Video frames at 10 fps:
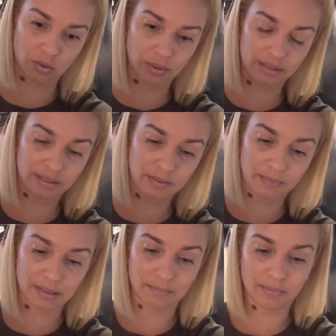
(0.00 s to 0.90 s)
Like
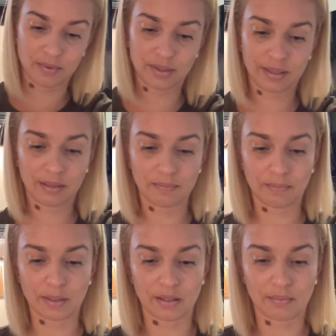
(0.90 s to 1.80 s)
three ziploc
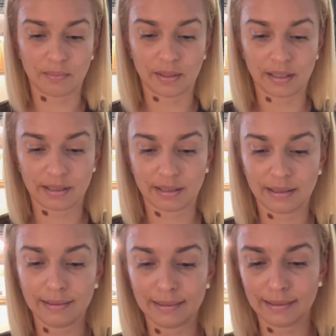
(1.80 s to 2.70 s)

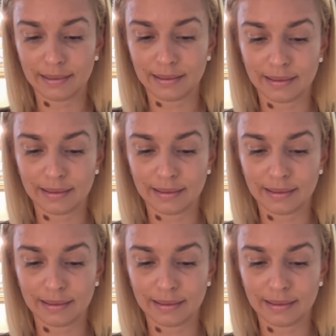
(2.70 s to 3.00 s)
bags.